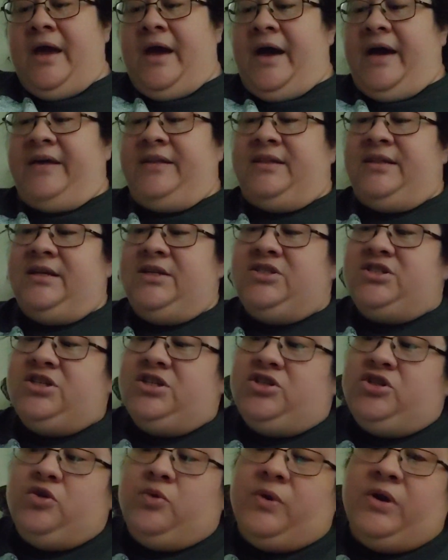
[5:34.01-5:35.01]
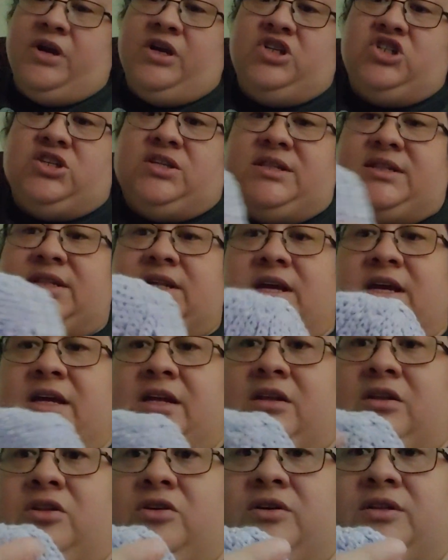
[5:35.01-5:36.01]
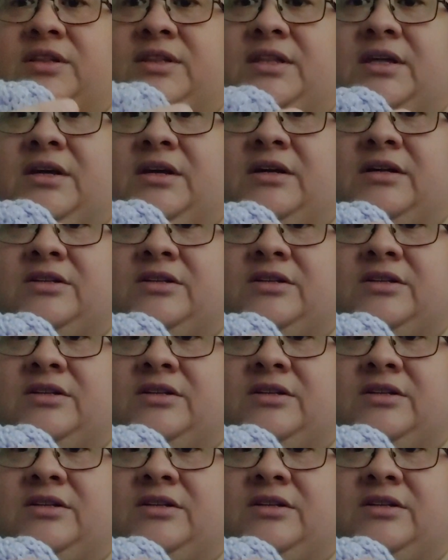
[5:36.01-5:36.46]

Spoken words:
I cinch it to where it looks